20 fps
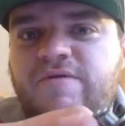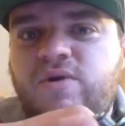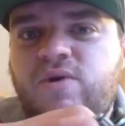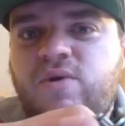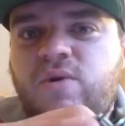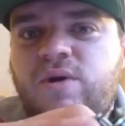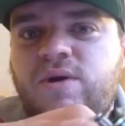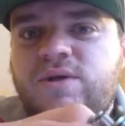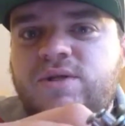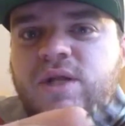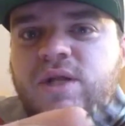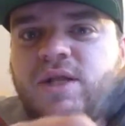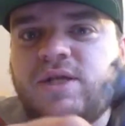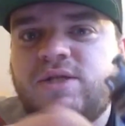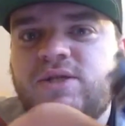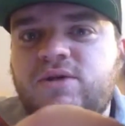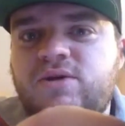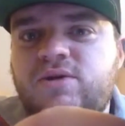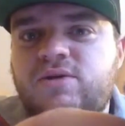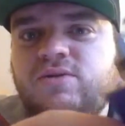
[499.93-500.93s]
quite a few
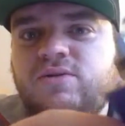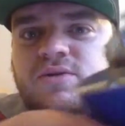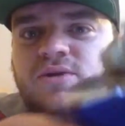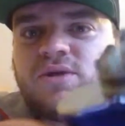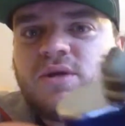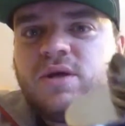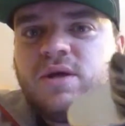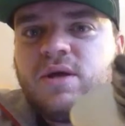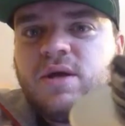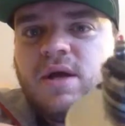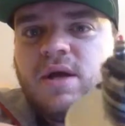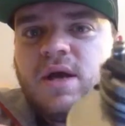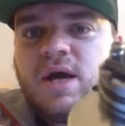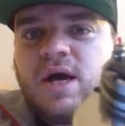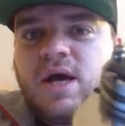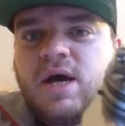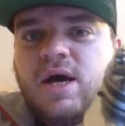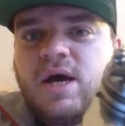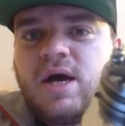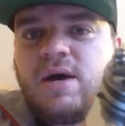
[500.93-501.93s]
coils unless you use
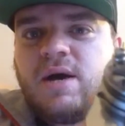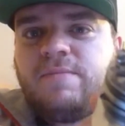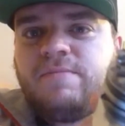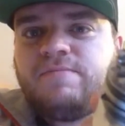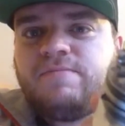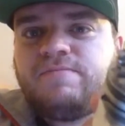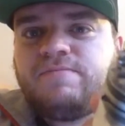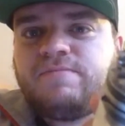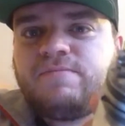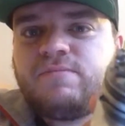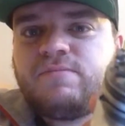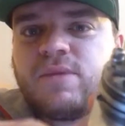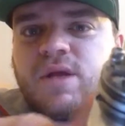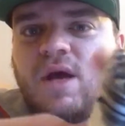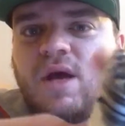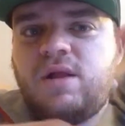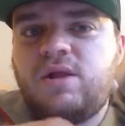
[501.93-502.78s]
a